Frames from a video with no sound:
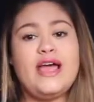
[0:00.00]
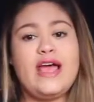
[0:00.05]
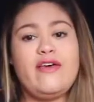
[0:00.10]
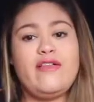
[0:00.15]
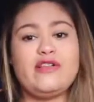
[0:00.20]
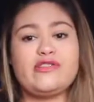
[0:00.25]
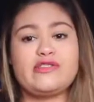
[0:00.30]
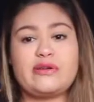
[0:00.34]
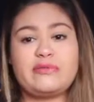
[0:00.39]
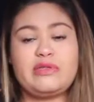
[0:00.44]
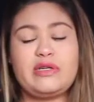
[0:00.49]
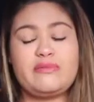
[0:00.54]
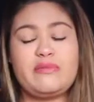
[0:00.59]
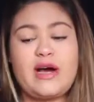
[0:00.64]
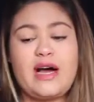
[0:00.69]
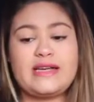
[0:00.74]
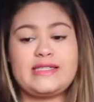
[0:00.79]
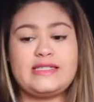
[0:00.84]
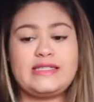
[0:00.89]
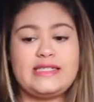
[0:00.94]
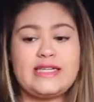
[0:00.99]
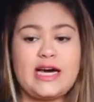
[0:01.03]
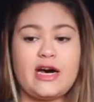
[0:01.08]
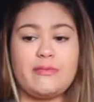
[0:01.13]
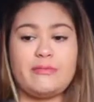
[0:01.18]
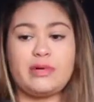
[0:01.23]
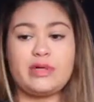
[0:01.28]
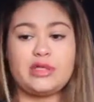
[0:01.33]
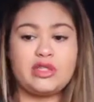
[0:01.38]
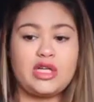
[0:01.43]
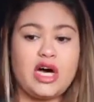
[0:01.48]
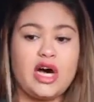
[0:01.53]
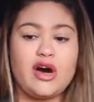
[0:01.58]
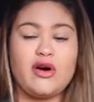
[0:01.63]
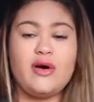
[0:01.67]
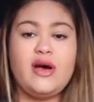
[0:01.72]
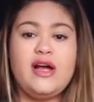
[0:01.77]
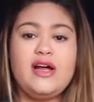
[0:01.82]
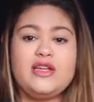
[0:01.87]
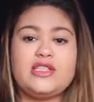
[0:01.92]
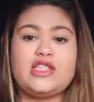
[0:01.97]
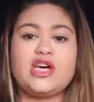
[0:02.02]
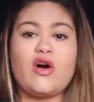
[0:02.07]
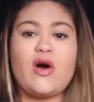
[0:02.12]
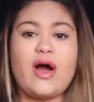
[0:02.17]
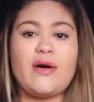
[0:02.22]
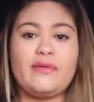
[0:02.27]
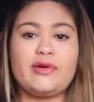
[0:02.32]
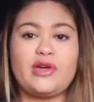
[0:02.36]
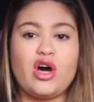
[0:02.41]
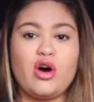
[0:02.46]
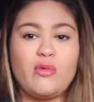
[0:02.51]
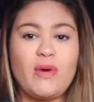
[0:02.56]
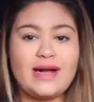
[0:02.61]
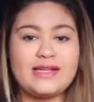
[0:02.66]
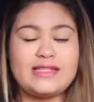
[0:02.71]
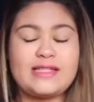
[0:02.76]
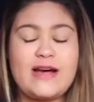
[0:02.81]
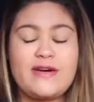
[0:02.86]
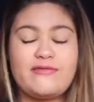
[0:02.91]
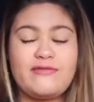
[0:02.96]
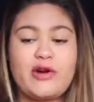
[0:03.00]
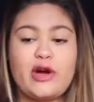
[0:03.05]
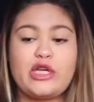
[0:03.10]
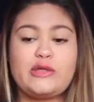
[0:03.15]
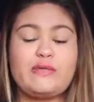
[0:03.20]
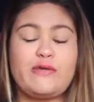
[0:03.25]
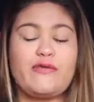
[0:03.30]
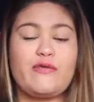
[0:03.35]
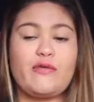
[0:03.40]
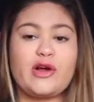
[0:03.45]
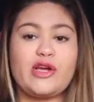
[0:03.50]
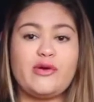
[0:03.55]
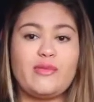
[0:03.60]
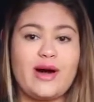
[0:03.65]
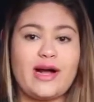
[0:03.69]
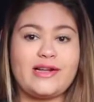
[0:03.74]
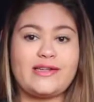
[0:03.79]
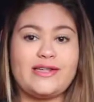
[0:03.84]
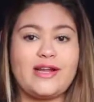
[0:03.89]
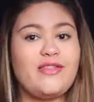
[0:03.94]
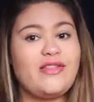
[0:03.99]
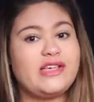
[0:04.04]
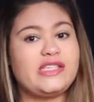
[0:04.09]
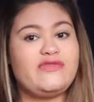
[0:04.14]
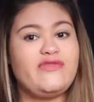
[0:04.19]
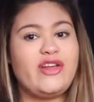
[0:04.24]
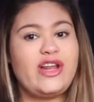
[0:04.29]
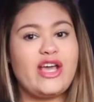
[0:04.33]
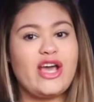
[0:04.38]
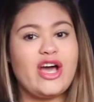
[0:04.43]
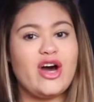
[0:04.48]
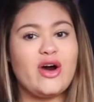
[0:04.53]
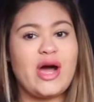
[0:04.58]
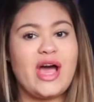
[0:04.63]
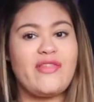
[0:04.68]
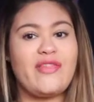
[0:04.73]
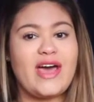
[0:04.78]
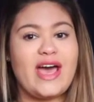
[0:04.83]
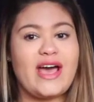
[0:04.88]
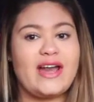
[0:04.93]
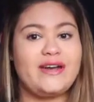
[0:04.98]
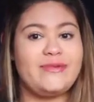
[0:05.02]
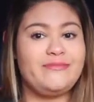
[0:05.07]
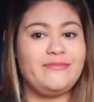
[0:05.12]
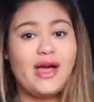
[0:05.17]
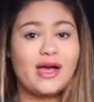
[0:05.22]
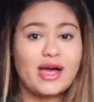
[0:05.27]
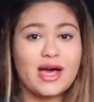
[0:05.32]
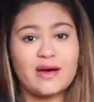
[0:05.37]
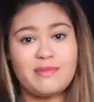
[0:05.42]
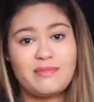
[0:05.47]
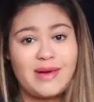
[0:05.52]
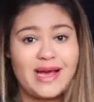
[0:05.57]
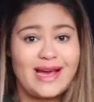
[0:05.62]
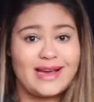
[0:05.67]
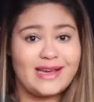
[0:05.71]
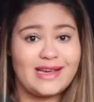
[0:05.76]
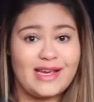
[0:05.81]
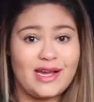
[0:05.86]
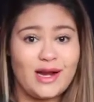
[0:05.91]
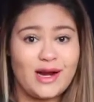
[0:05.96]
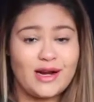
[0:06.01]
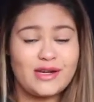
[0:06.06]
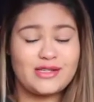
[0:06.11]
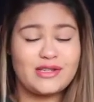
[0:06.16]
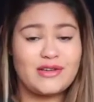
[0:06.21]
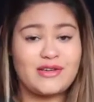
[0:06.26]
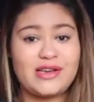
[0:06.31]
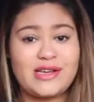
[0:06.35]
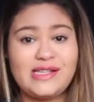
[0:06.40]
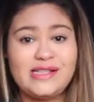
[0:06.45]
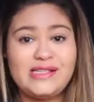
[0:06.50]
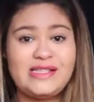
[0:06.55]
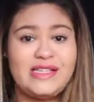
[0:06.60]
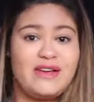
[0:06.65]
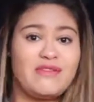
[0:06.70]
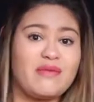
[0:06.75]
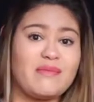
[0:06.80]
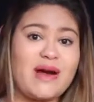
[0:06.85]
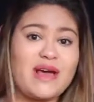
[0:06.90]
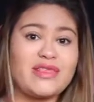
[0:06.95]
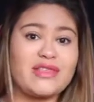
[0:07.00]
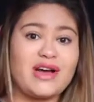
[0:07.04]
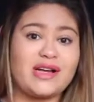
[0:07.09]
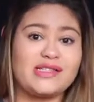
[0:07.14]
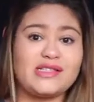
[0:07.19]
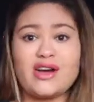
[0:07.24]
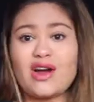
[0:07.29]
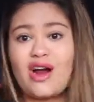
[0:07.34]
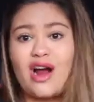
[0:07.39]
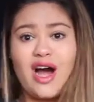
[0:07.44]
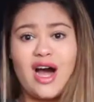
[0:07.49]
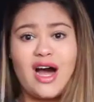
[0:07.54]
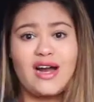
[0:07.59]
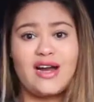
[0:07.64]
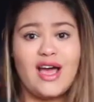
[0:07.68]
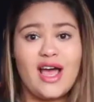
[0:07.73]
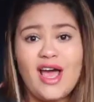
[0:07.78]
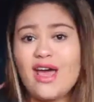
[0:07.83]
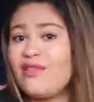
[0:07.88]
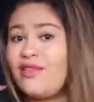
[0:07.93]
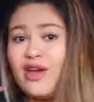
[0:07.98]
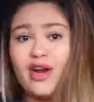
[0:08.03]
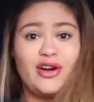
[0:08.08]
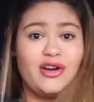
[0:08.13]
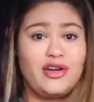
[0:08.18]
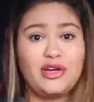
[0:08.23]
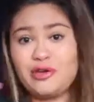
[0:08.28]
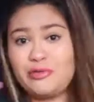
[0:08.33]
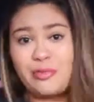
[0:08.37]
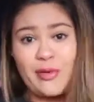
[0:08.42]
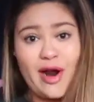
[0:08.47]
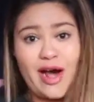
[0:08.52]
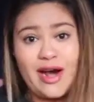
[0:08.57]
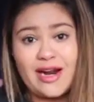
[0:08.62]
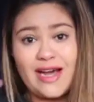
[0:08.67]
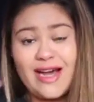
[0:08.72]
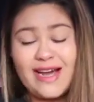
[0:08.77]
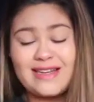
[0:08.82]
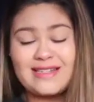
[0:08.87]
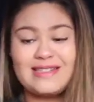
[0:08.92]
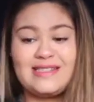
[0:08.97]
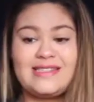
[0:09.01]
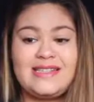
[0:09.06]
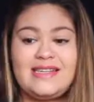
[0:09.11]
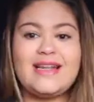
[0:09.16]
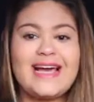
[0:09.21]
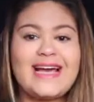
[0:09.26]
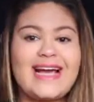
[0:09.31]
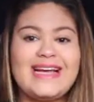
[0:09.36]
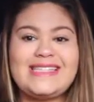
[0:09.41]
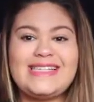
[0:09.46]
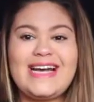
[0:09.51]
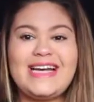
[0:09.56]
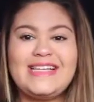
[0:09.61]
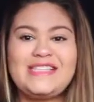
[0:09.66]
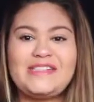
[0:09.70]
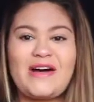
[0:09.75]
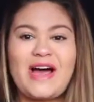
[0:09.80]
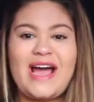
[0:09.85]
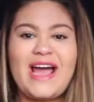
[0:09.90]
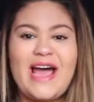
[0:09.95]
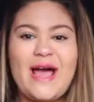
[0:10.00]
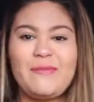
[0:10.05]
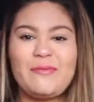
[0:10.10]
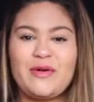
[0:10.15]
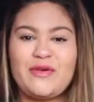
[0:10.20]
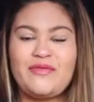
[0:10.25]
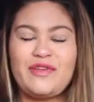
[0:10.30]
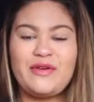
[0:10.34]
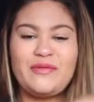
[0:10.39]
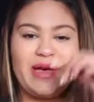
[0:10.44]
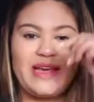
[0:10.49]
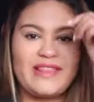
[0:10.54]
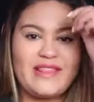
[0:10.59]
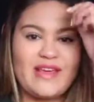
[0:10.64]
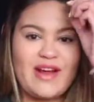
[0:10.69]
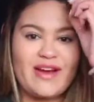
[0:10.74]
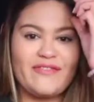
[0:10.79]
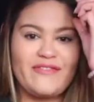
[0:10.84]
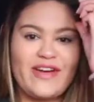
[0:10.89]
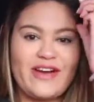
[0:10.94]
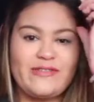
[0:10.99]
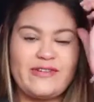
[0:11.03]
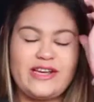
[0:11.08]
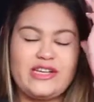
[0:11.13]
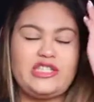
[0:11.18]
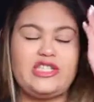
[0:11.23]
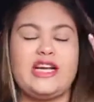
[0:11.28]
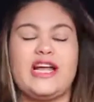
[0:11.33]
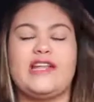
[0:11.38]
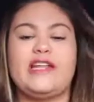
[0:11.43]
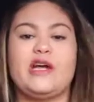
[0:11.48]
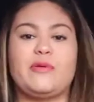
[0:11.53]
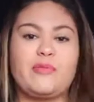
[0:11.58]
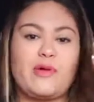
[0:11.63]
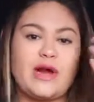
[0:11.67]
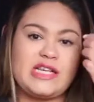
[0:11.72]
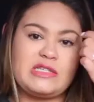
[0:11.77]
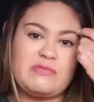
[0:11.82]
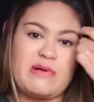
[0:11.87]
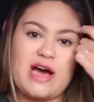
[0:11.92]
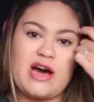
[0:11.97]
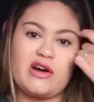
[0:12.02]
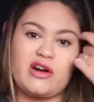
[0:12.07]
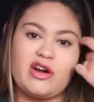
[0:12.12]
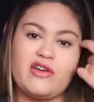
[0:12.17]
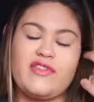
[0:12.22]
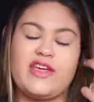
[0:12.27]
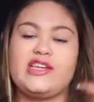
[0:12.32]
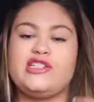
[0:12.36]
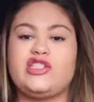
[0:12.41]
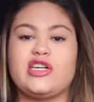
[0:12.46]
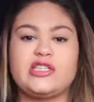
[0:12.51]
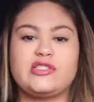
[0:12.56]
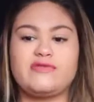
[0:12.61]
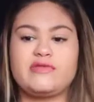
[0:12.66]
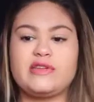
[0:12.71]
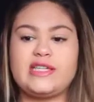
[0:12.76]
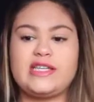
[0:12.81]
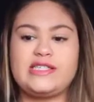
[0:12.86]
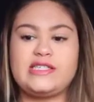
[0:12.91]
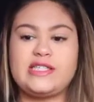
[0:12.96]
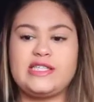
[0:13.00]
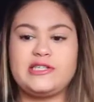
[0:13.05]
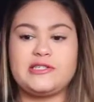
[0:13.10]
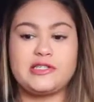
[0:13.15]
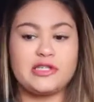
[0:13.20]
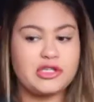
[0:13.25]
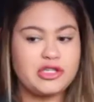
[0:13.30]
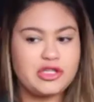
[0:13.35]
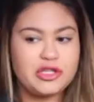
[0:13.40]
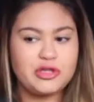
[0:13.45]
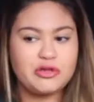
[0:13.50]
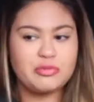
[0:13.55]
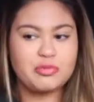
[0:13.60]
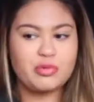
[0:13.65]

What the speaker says: in the description box down below. So I would go watch that first before you watch this video, and then come back here so you can see what my thoughts are on their new products. Like I said, so I am reviewing their foundation and their pressed powder. They just released these two